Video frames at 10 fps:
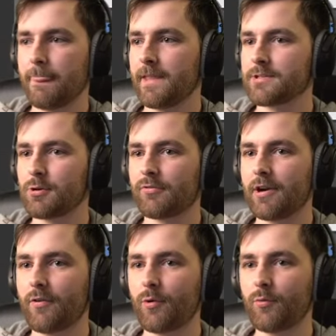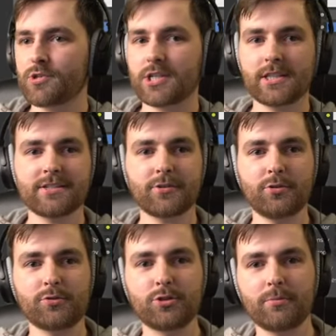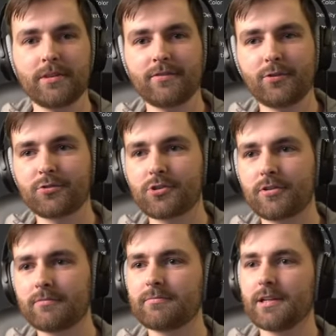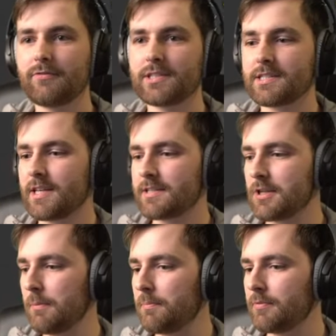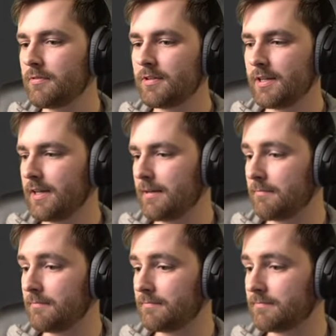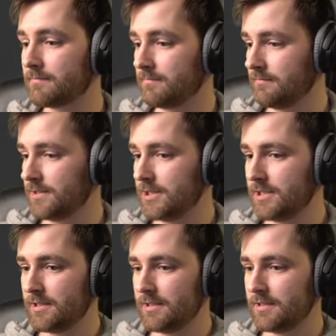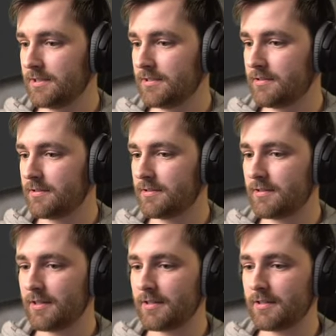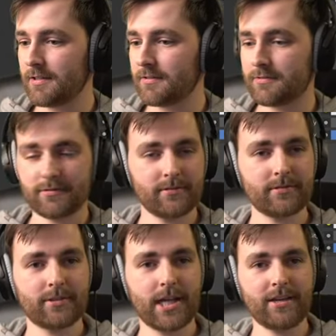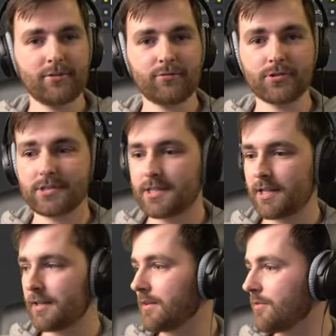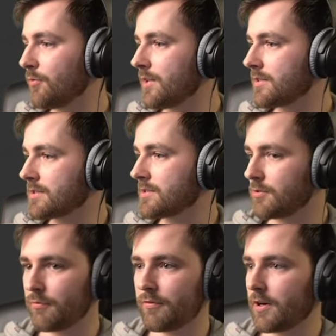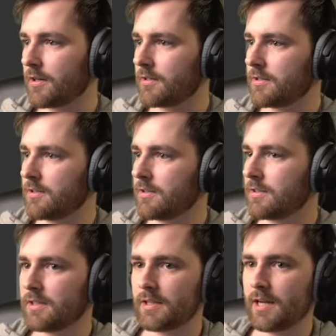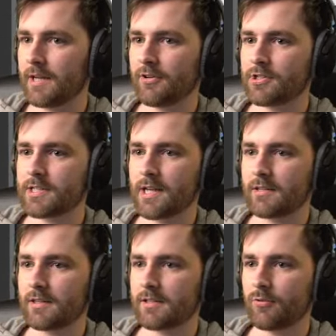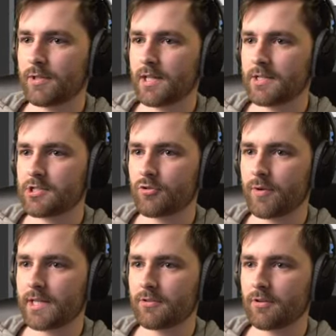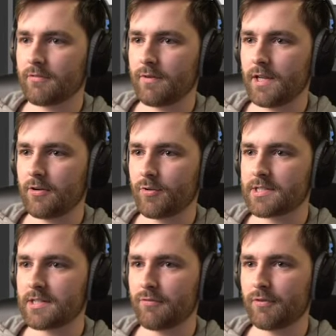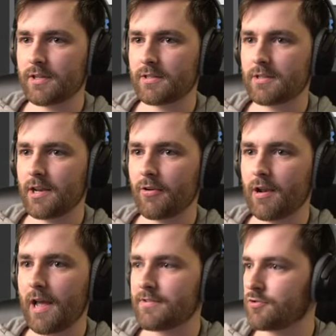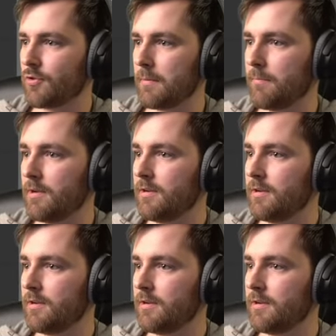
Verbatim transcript: So for everyone watching this on YouTube in the future, if it stays up, um, the Thank you for staying with us so far. I understand that the retention rate on a video is different than on a live stream,